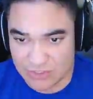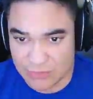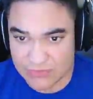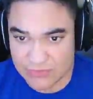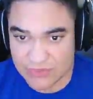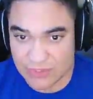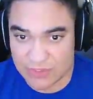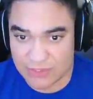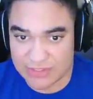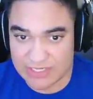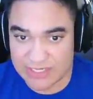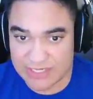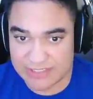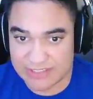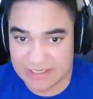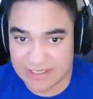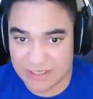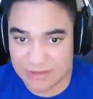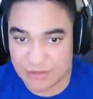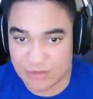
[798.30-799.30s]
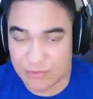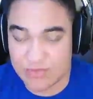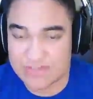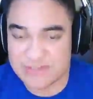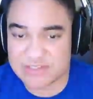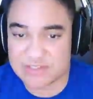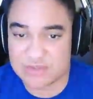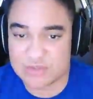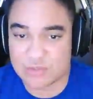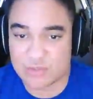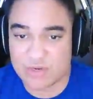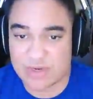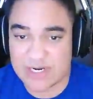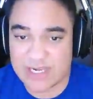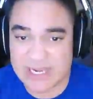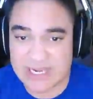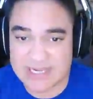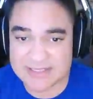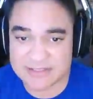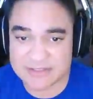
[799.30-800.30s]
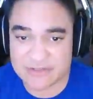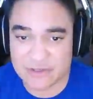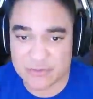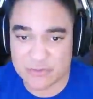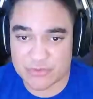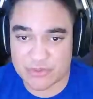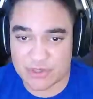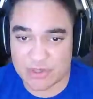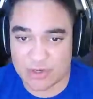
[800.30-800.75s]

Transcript: with the R99. The reason why I start with the